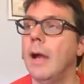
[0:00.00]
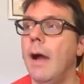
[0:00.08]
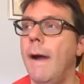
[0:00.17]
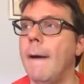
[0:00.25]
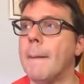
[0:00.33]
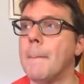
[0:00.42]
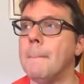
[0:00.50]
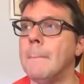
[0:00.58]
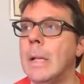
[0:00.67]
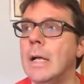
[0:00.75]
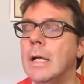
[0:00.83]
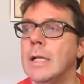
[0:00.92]

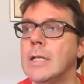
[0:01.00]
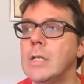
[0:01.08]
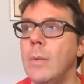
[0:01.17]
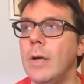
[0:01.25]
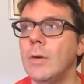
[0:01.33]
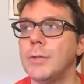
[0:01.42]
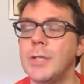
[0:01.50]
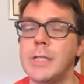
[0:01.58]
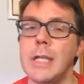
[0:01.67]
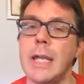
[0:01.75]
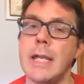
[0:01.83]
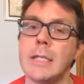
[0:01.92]
So I got to
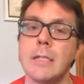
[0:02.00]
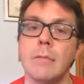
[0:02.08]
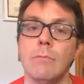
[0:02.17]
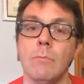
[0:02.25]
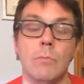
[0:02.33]
see it,